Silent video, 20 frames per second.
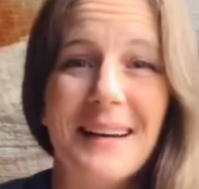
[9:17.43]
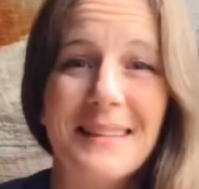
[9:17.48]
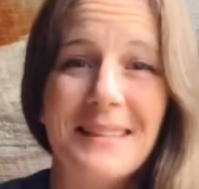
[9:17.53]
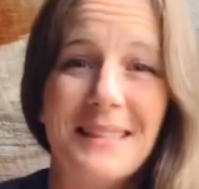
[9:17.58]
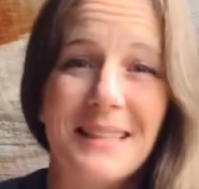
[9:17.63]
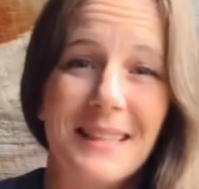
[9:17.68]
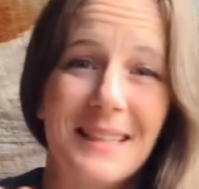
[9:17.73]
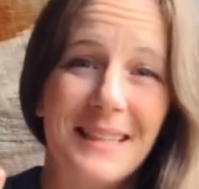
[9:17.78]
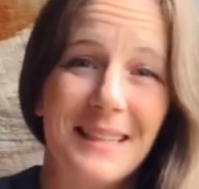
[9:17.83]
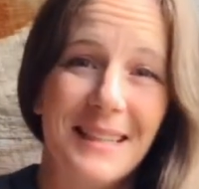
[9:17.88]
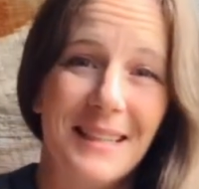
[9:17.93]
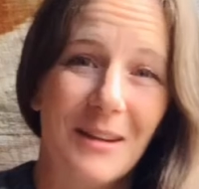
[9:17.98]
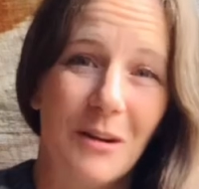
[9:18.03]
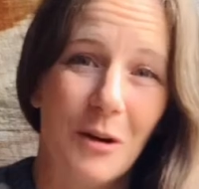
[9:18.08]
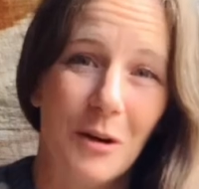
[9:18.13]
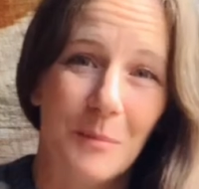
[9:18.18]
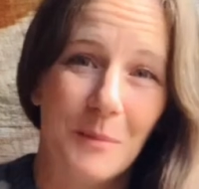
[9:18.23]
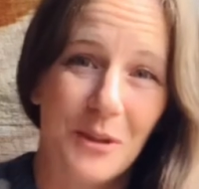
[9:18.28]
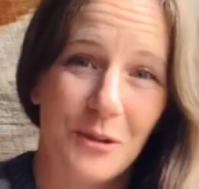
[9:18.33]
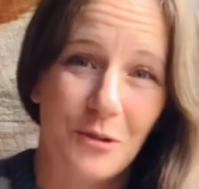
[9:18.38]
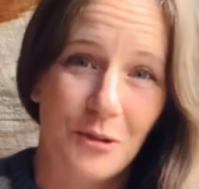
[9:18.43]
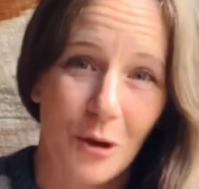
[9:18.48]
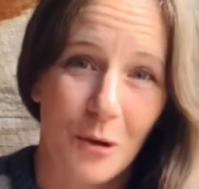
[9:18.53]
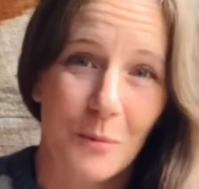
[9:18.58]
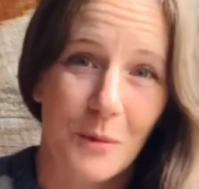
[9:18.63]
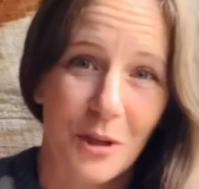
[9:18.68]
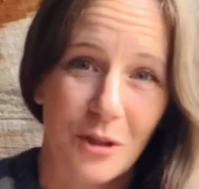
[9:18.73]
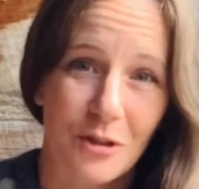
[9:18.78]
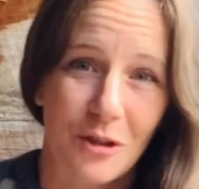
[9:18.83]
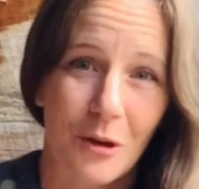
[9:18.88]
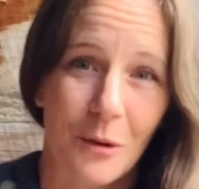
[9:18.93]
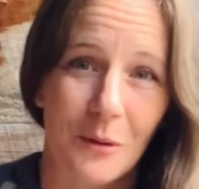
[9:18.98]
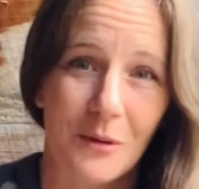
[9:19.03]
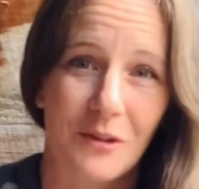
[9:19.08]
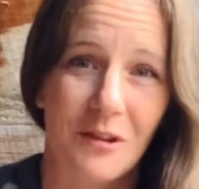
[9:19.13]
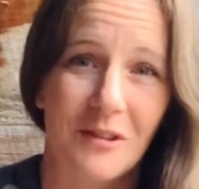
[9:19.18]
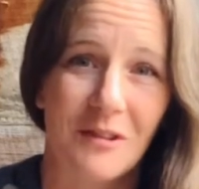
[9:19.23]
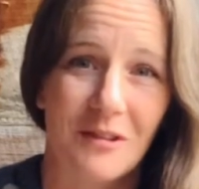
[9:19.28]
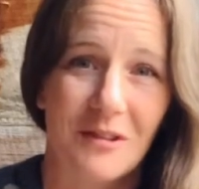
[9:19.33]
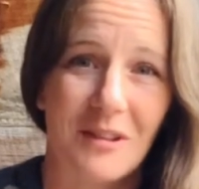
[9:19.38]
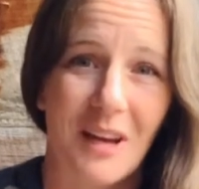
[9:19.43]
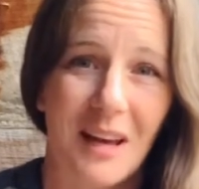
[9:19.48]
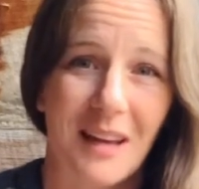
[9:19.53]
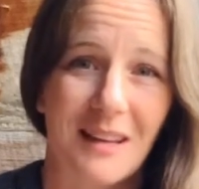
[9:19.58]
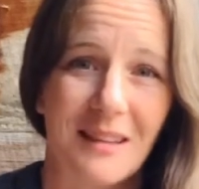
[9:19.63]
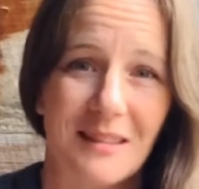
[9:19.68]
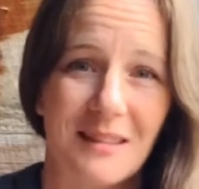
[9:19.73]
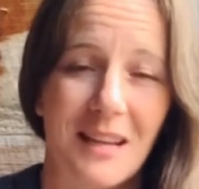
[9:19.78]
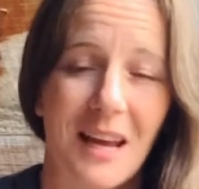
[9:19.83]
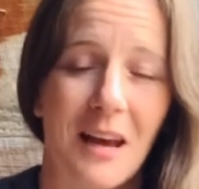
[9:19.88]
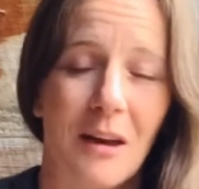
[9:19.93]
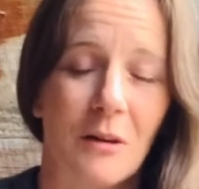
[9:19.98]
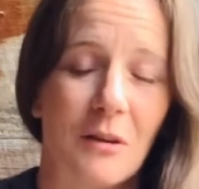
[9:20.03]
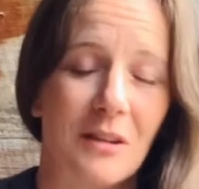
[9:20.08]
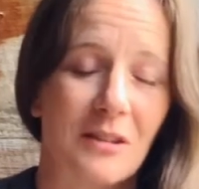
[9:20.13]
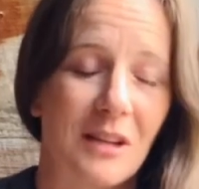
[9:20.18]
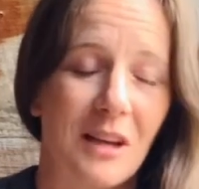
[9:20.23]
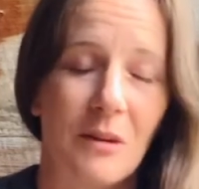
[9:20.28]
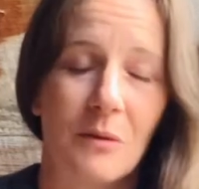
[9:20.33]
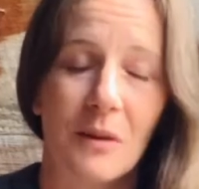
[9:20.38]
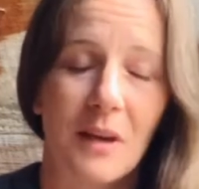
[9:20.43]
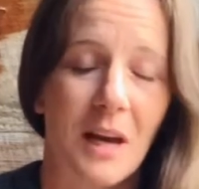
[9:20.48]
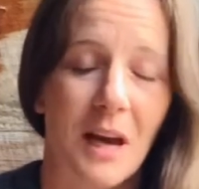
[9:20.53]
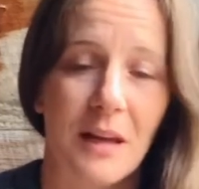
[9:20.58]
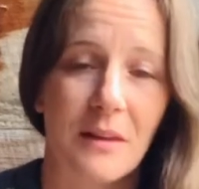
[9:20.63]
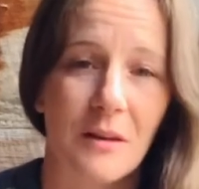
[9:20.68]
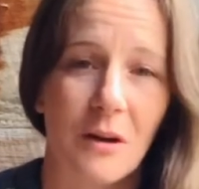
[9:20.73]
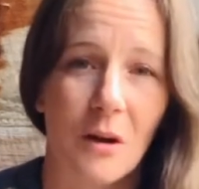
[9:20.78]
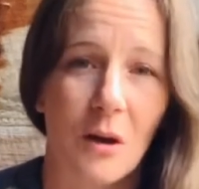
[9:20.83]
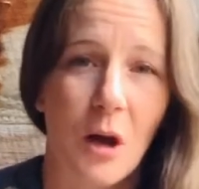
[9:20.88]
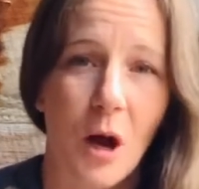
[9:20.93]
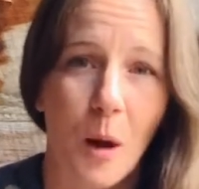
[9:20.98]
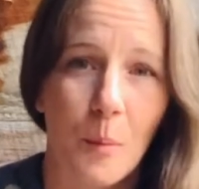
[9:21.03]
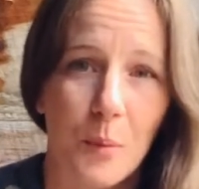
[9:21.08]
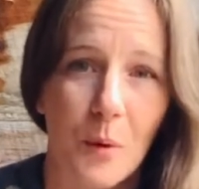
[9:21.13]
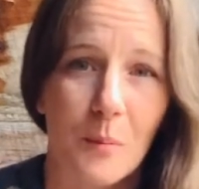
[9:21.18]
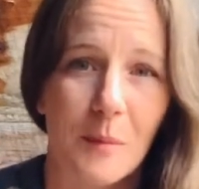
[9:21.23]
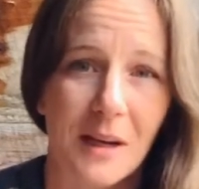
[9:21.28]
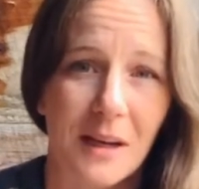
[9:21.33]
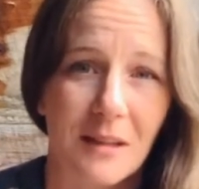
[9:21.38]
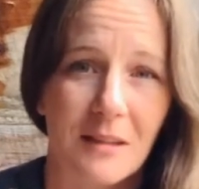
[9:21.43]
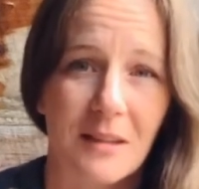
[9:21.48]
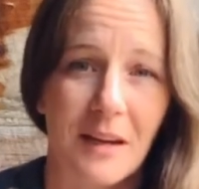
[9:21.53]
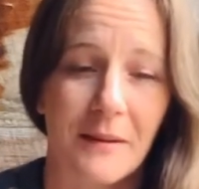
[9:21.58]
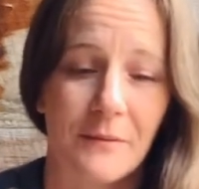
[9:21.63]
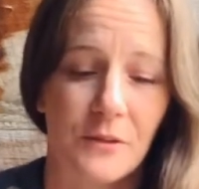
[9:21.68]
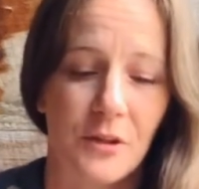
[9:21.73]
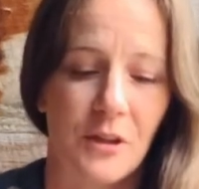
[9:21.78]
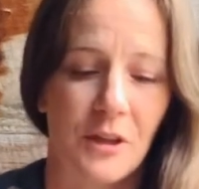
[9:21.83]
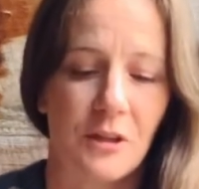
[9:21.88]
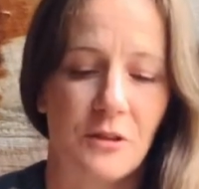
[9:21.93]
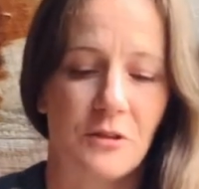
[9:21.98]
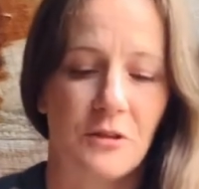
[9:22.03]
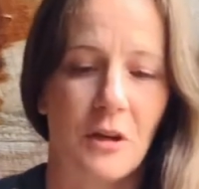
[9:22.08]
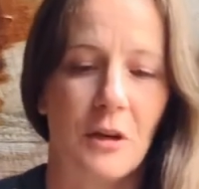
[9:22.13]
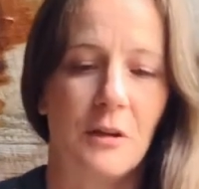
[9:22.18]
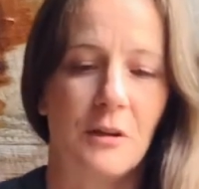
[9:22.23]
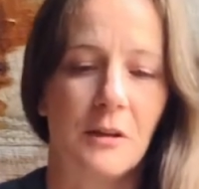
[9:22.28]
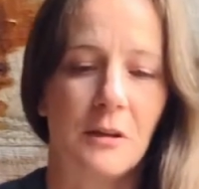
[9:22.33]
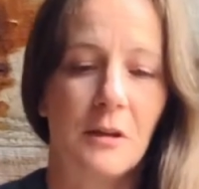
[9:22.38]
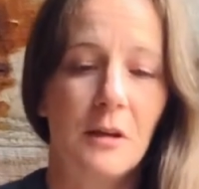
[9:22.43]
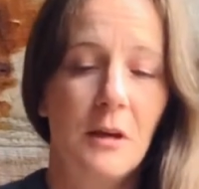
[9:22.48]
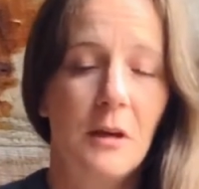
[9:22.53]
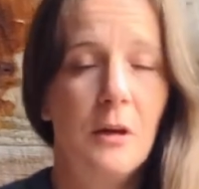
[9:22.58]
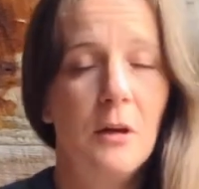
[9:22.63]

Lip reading: didn't hurt me so much going to the second sale because I only got there a couple minutes after they started.